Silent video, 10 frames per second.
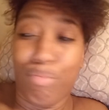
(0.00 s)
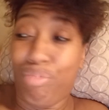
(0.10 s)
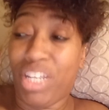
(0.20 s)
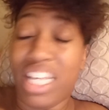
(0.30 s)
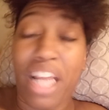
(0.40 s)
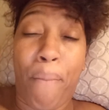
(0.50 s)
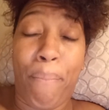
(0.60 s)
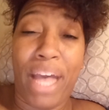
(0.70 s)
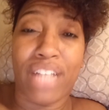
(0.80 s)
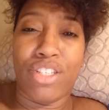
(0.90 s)
bringing
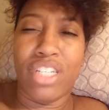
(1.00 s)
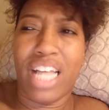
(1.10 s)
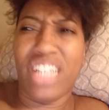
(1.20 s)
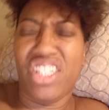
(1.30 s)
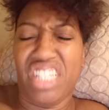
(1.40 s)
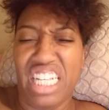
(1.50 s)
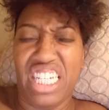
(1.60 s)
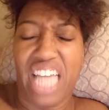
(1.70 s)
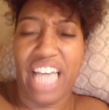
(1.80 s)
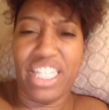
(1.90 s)
that back to not just
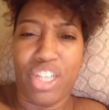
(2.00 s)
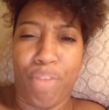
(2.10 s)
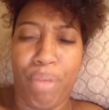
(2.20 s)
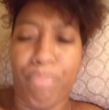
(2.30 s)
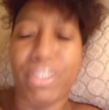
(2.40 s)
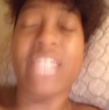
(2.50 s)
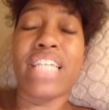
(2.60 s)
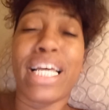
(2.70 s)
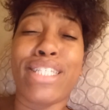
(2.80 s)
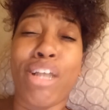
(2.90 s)
entice our men, but
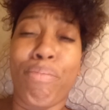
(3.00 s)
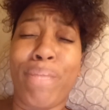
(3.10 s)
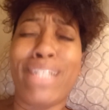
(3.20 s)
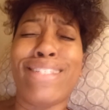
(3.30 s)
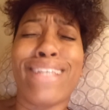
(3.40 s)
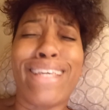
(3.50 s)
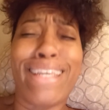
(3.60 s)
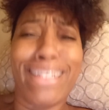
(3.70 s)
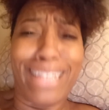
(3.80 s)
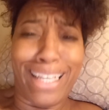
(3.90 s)
entice our men into
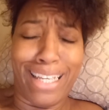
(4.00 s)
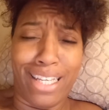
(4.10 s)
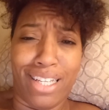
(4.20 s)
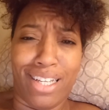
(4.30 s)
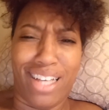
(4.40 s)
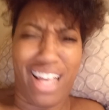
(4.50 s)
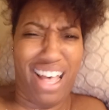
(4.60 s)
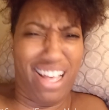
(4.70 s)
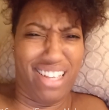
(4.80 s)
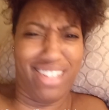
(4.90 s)
healing.
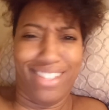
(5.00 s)
Huh?